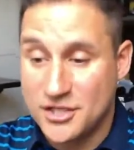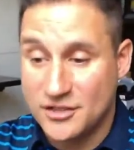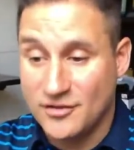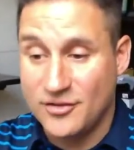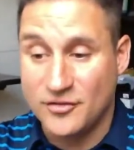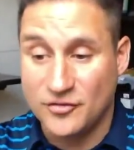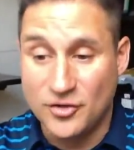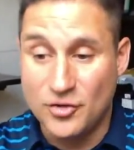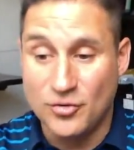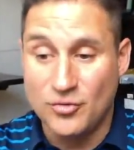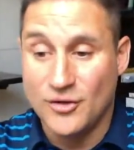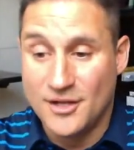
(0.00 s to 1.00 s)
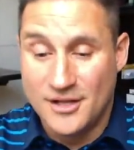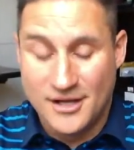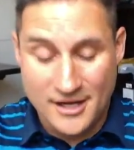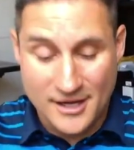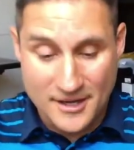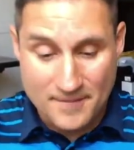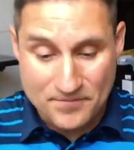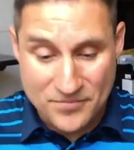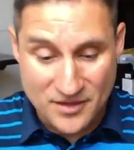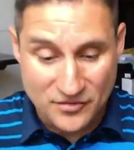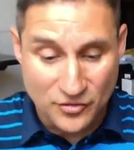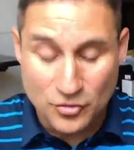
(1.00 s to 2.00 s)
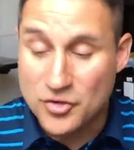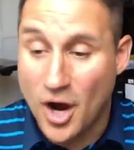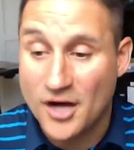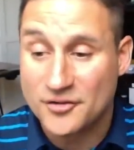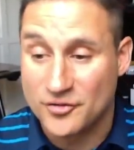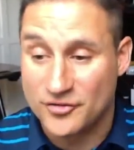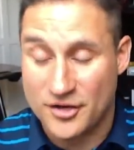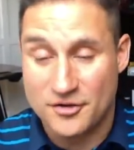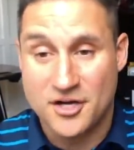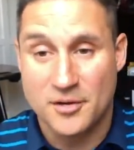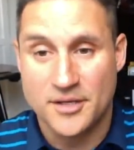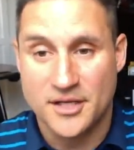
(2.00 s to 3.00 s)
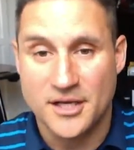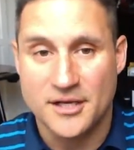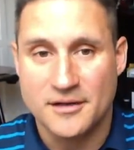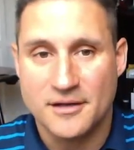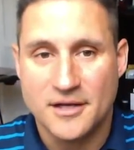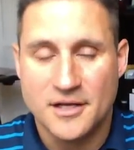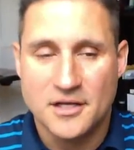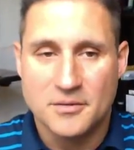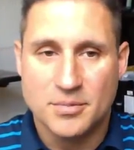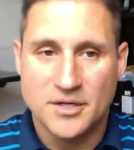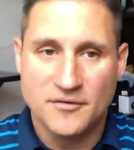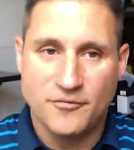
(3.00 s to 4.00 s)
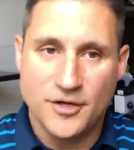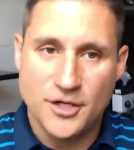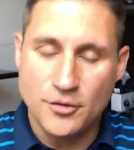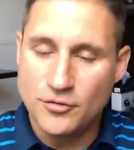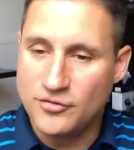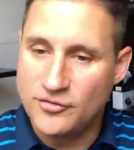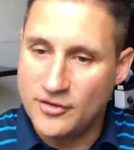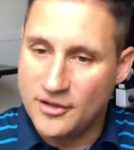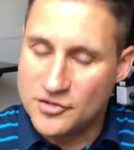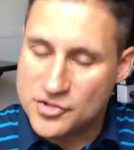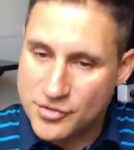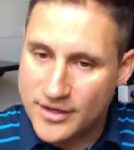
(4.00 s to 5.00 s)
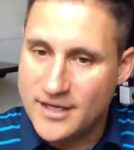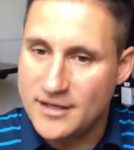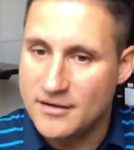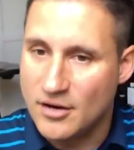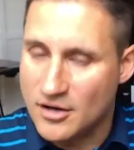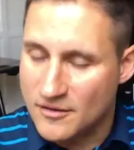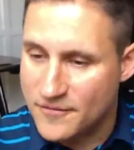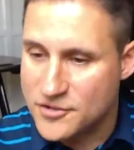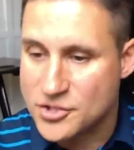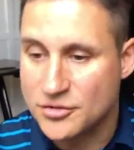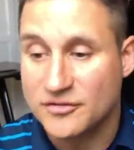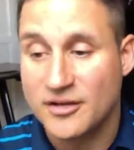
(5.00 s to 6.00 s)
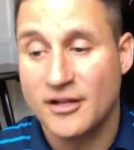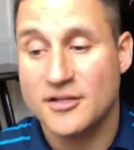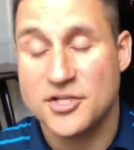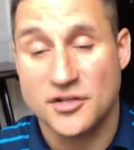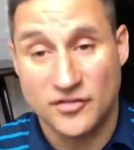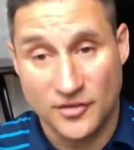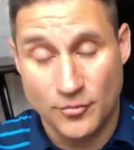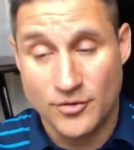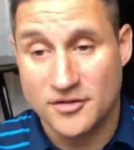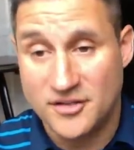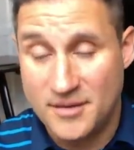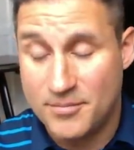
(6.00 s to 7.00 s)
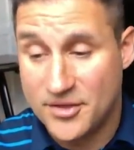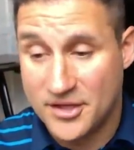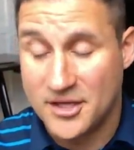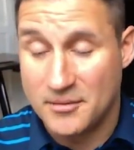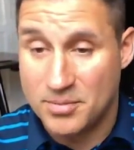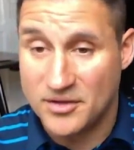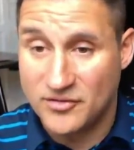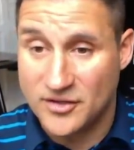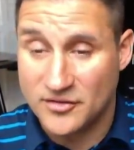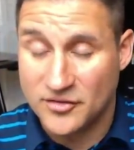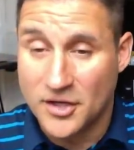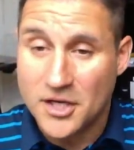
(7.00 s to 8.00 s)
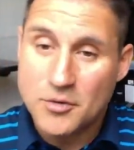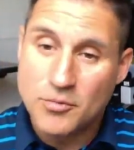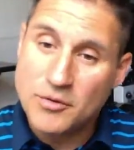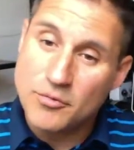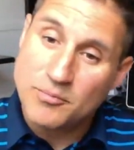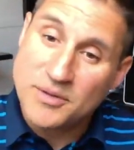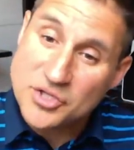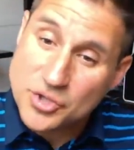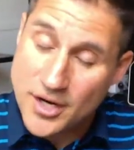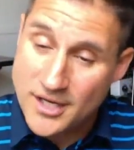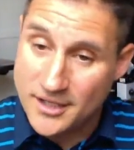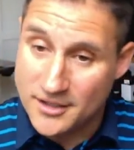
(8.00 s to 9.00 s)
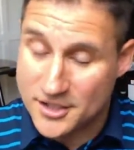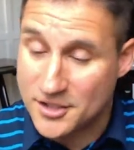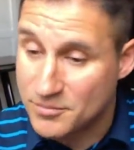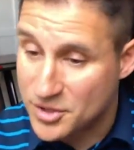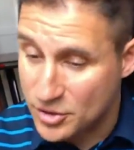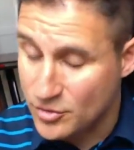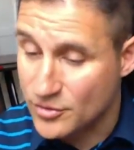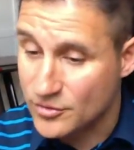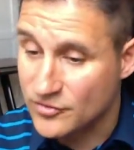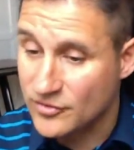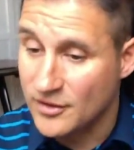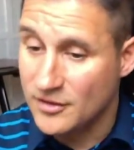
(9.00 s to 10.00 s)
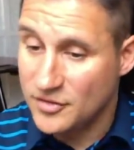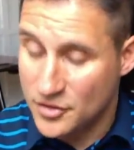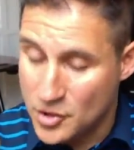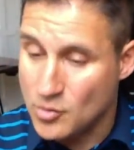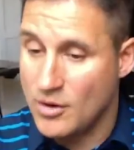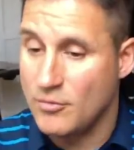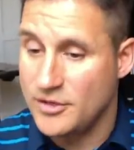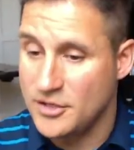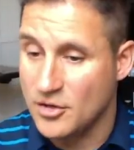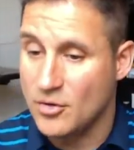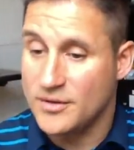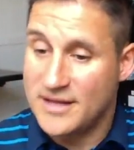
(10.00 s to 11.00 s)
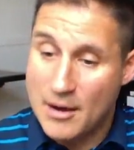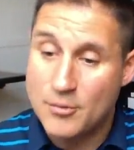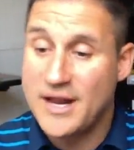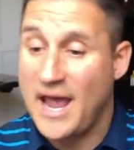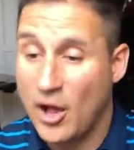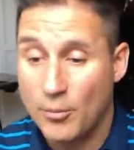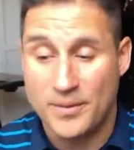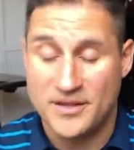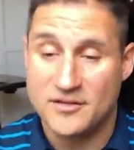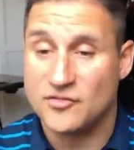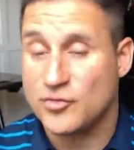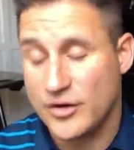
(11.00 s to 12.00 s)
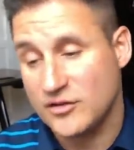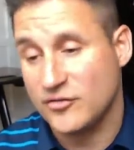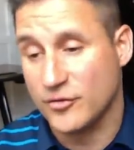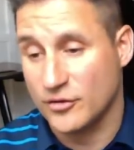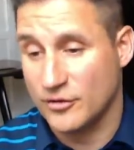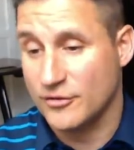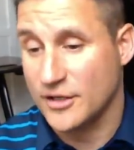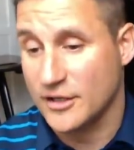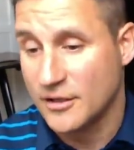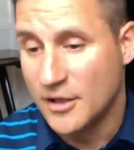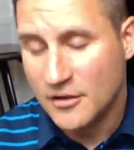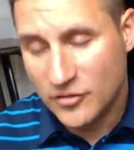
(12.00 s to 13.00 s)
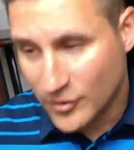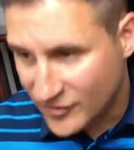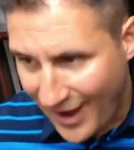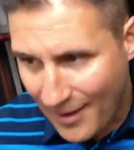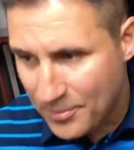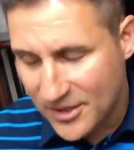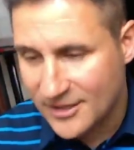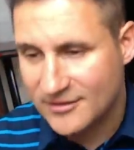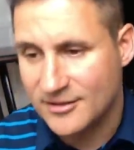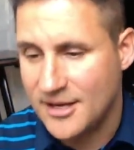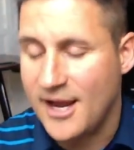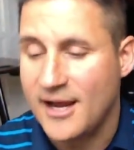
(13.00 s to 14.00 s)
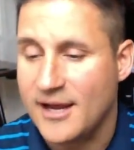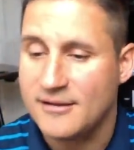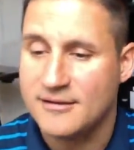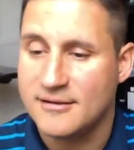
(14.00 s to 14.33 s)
into this new, um, these new doctors that are coming in? But if we used and trained artificial intelligence and we're a deep thinking business, we would be training the computers to know what we know. And that would help in this transfer learning. So it's happening today.